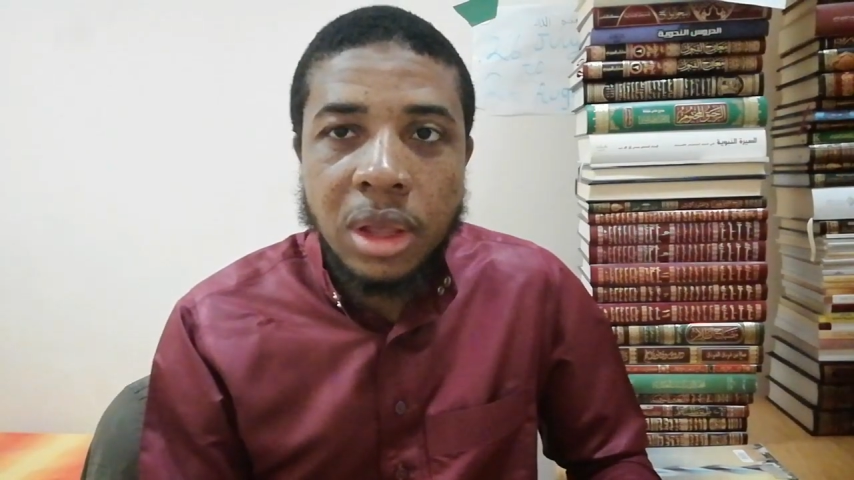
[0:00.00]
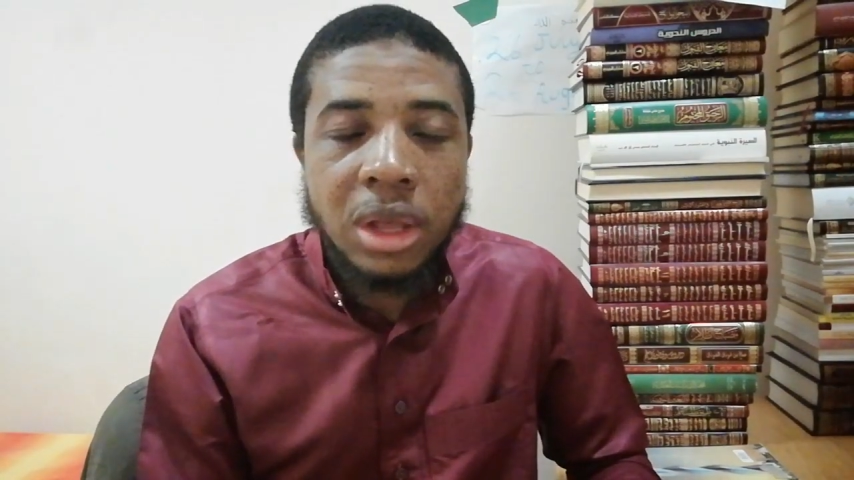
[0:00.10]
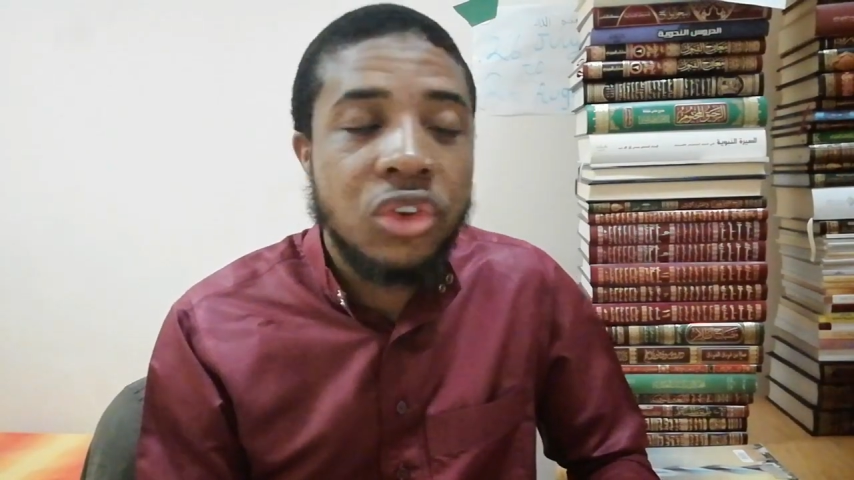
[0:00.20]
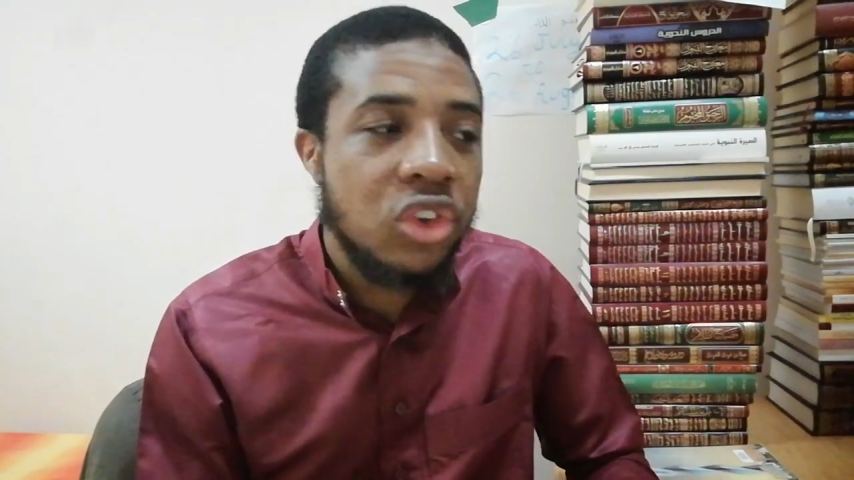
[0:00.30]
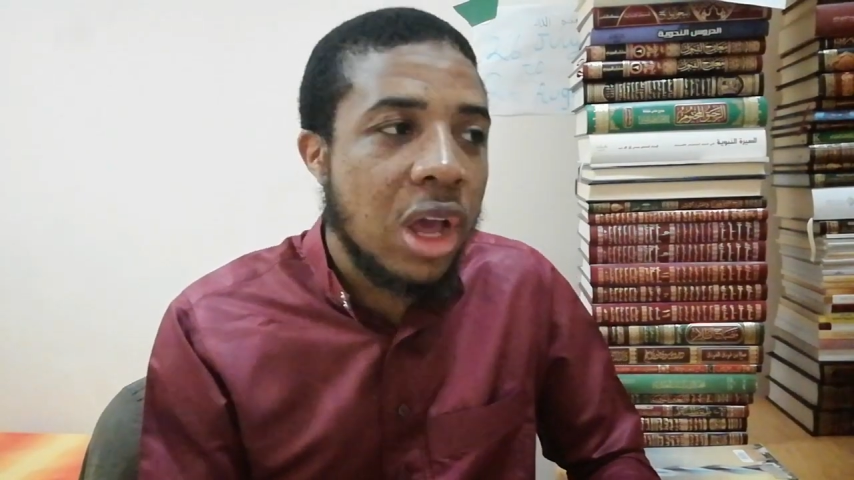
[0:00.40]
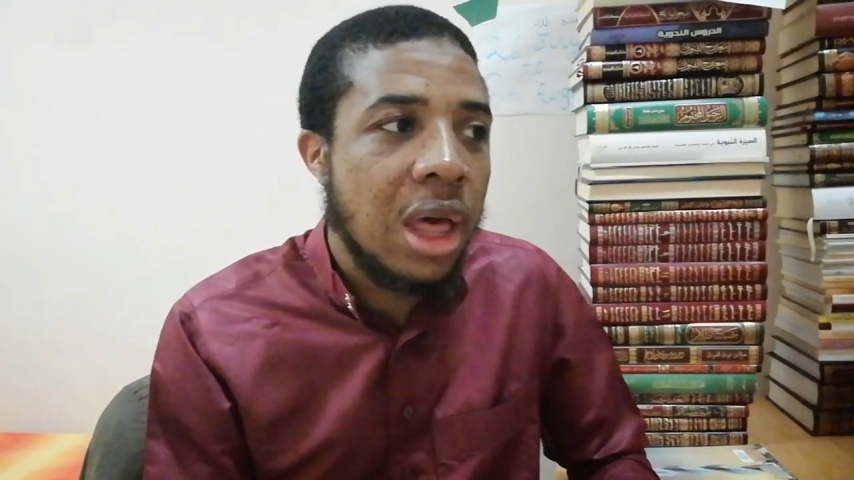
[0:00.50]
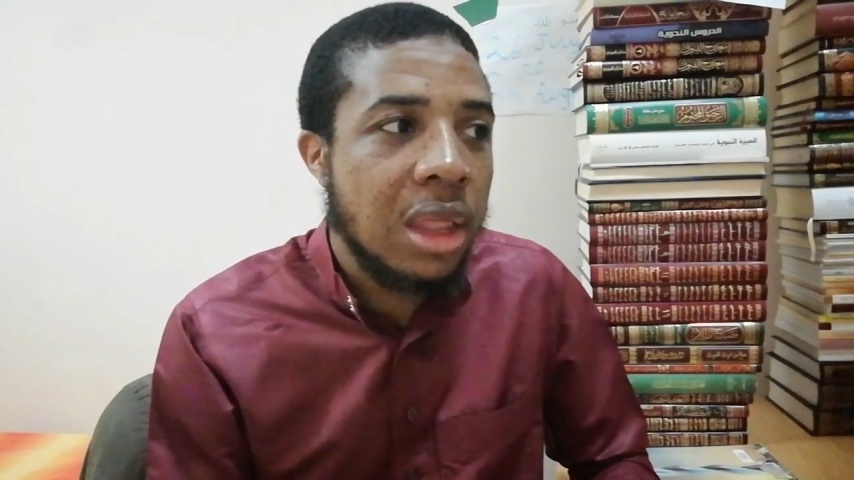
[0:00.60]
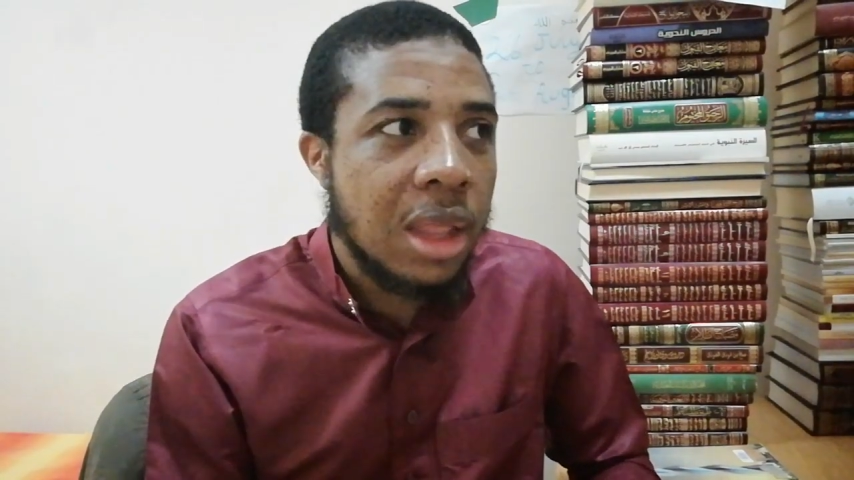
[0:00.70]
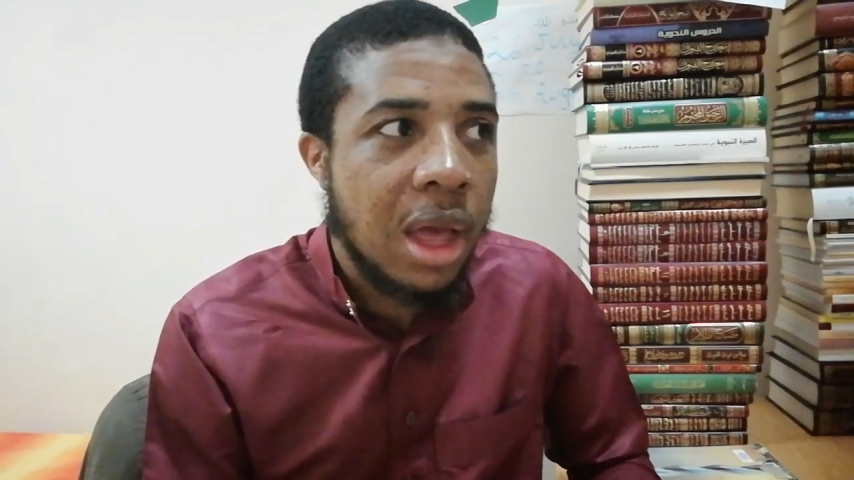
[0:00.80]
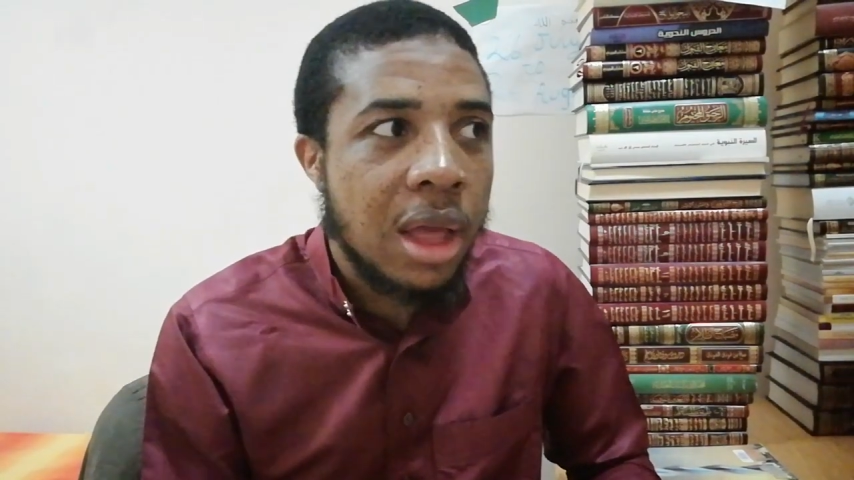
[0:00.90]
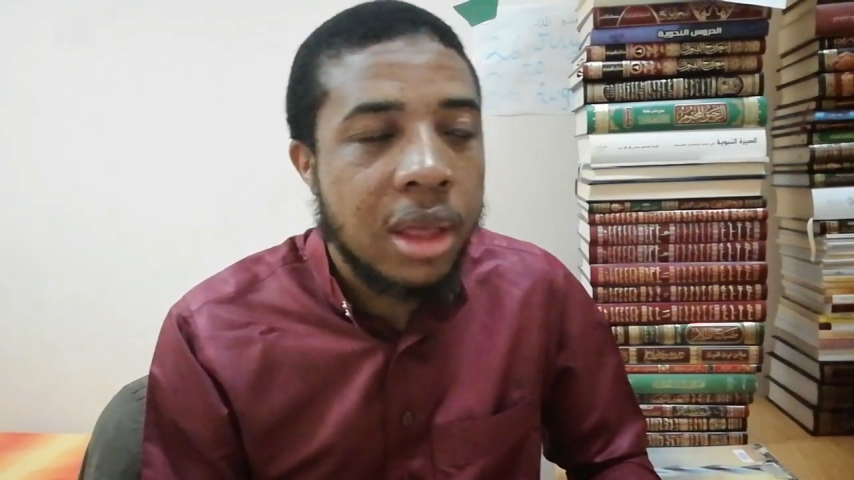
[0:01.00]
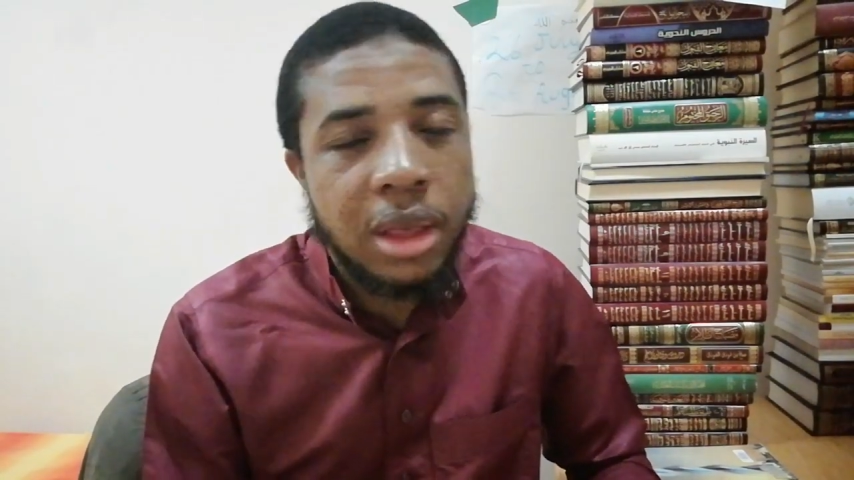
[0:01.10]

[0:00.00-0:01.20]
inshallah,